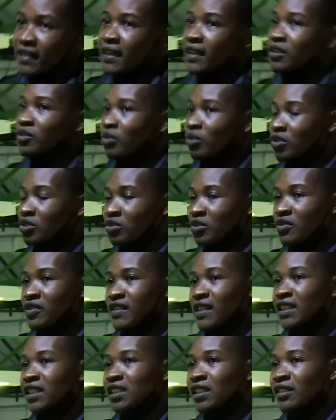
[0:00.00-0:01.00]
yet for
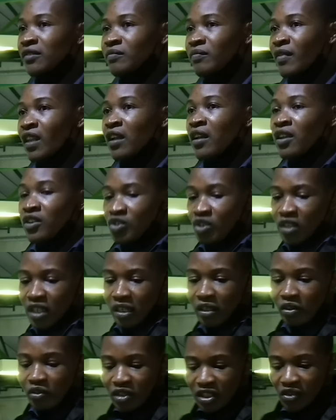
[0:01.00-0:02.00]
consumption. So the
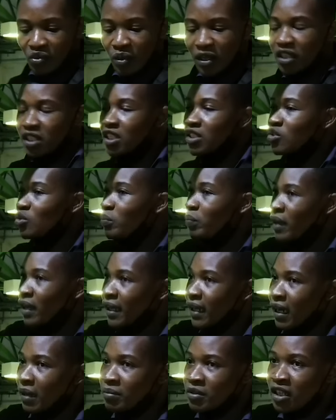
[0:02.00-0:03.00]
Cloetes went into
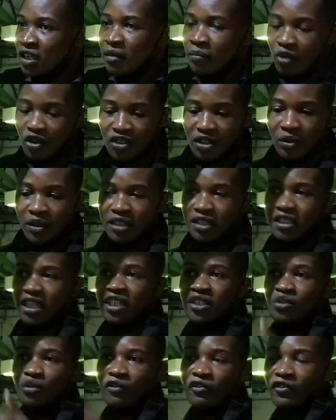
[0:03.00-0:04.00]
bankrupt because they were
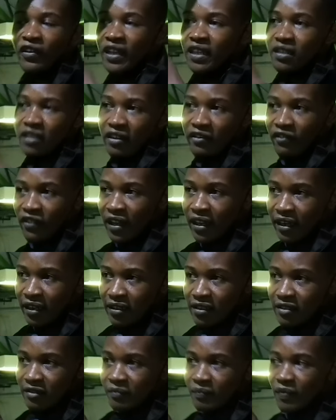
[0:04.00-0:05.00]
trying to fight the
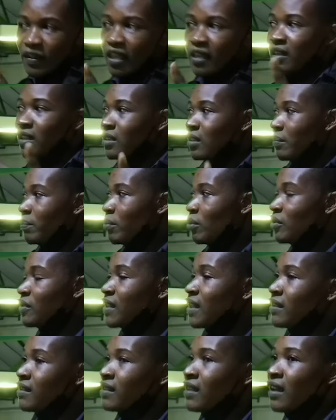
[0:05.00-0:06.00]
virus, and in the
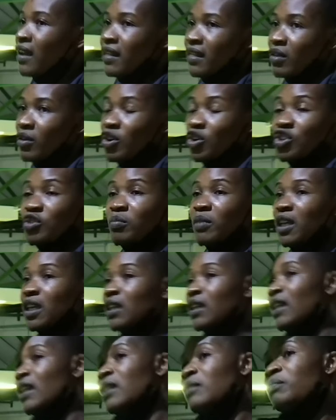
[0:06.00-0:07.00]
process, they were not
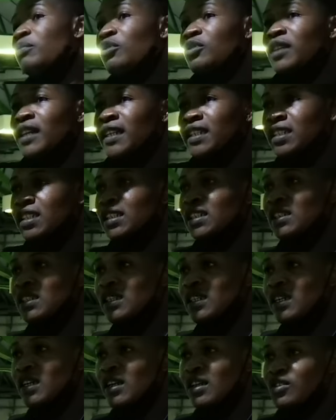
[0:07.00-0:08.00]
making any production.
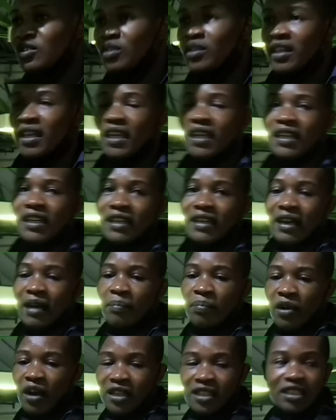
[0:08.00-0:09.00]
So they ended
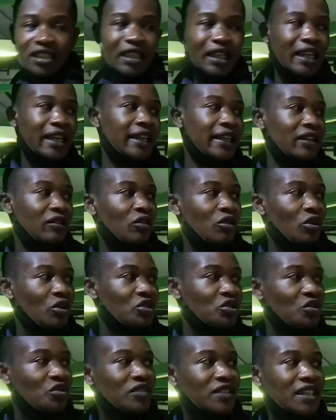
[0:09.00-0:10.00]
up uh, declaring
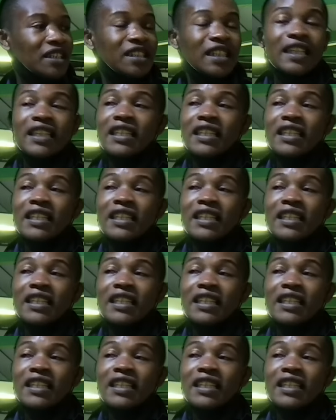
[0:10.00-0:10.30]
Groot Constantia